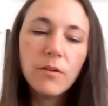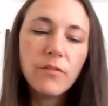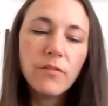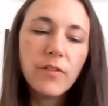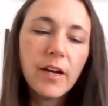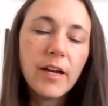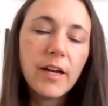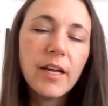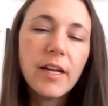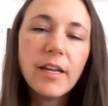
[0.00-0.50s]

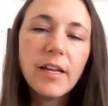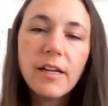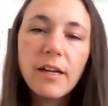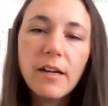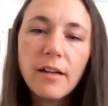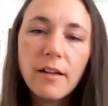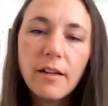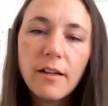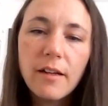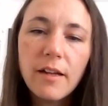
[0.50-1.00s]
provide
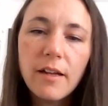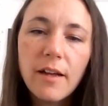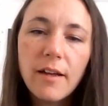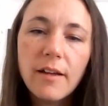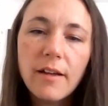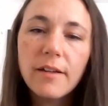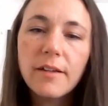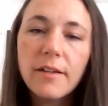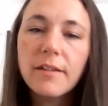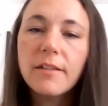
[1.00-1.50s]

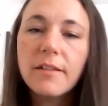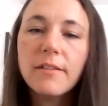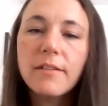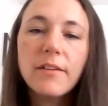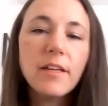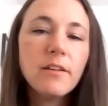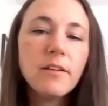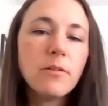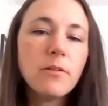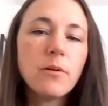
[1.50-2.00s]
a
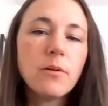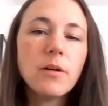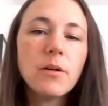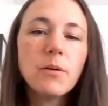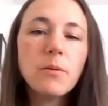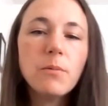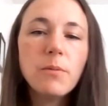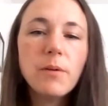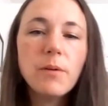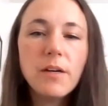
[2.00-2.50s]
link,
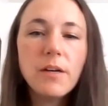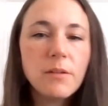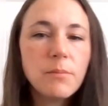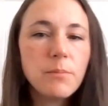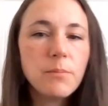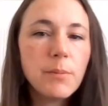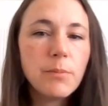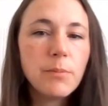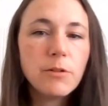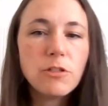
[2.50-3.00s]
or where can
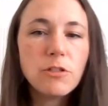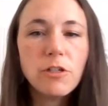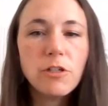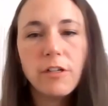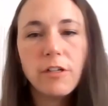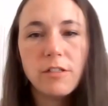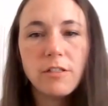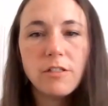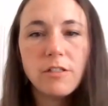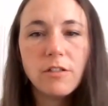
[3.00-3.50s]
people
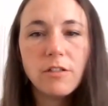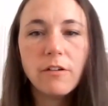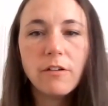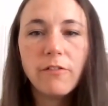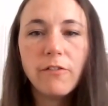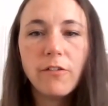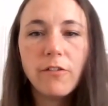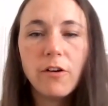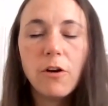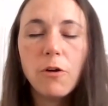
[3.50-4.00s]
turn to
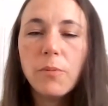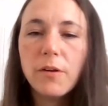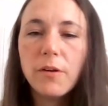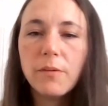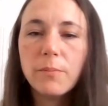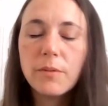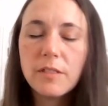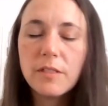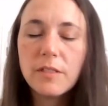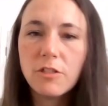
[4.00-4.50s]
look for
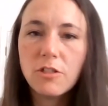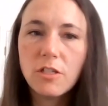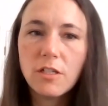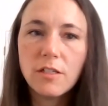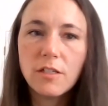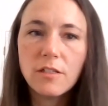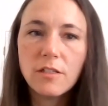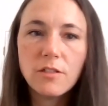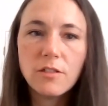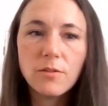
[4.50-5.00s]
open
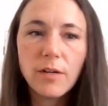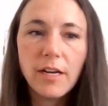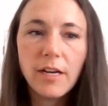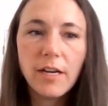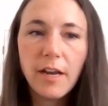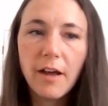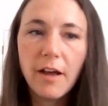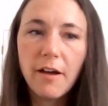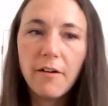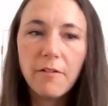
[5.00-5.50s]
positions
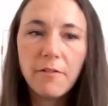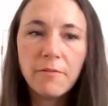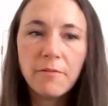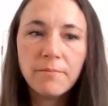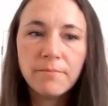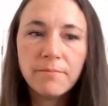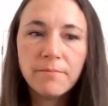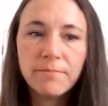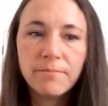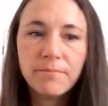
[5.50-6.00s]
right now?
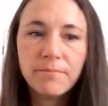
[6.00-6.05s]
